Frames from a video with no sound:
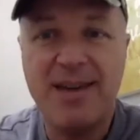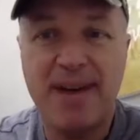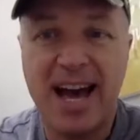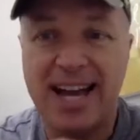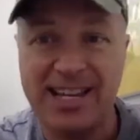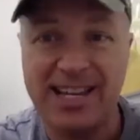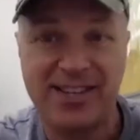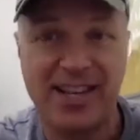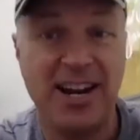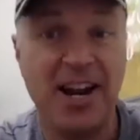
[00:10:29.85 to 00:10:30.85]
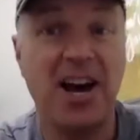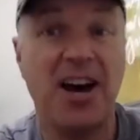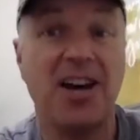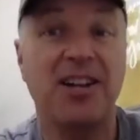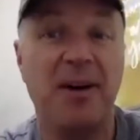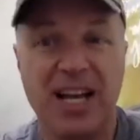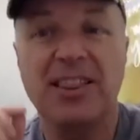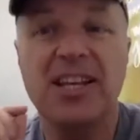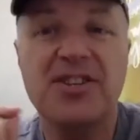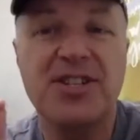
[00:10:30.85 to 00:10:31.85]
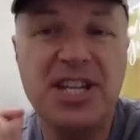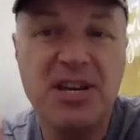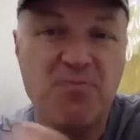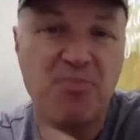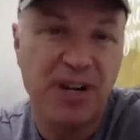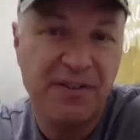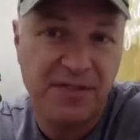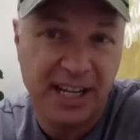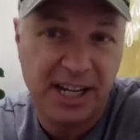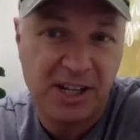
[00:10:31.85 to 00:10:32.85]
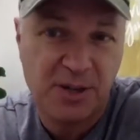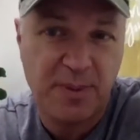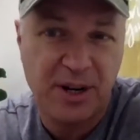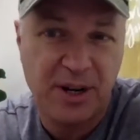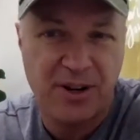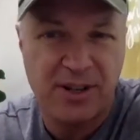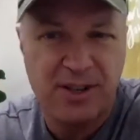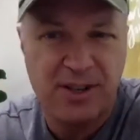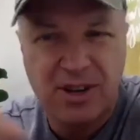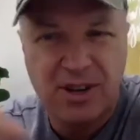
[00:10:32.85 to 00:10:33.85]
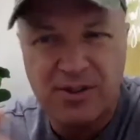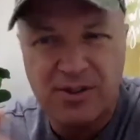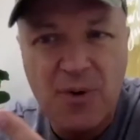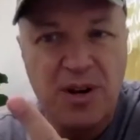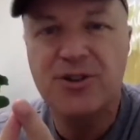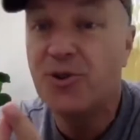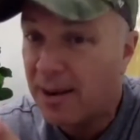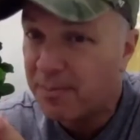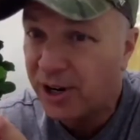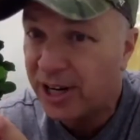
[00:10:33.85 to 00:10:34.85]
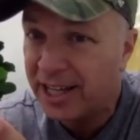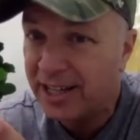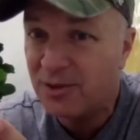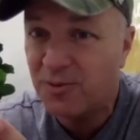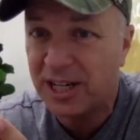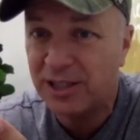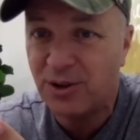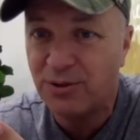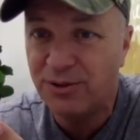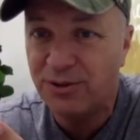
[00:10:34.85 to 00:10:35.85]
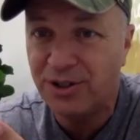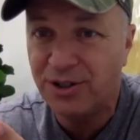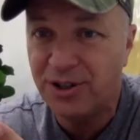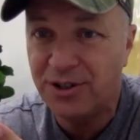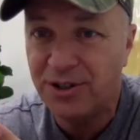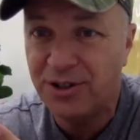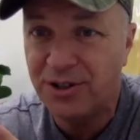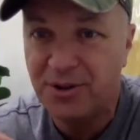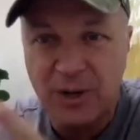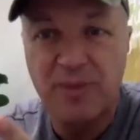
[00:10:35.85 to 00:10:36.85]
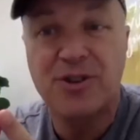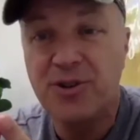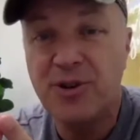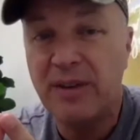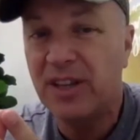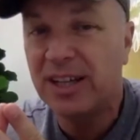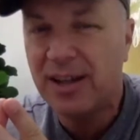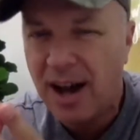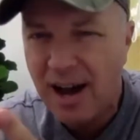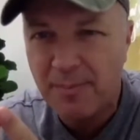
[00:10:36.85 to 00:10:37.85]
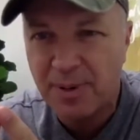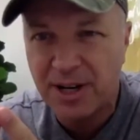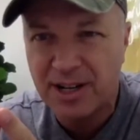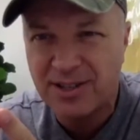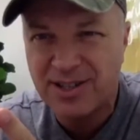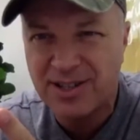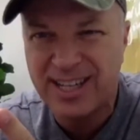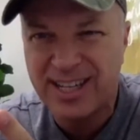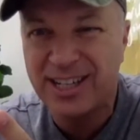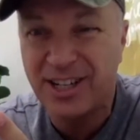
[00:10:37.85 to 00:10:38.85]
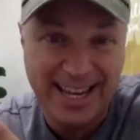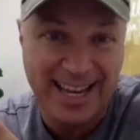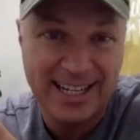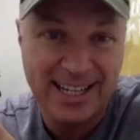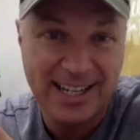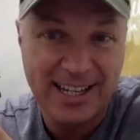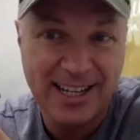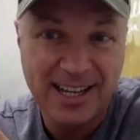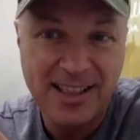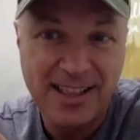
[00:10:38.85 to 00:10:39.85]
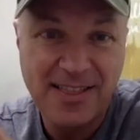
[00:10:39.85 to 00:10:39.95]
When they came back, he said, huddle up, let's debrief the experience, because I want to make sure you comprehended what I told you to do, and I want to make sure you have the competency to do it again.